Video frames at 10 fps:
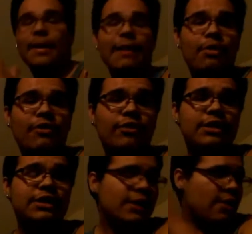my
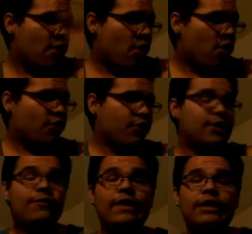preference are
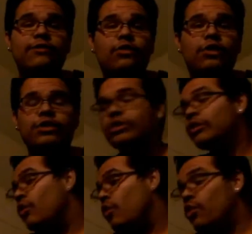these Phoenix forks
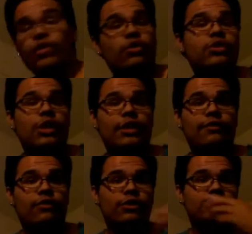or those Lucky
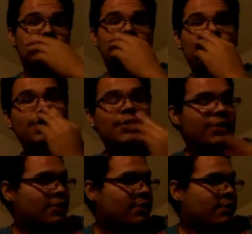forks.
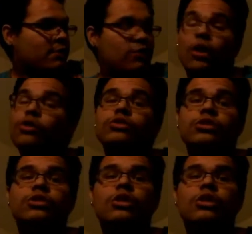Those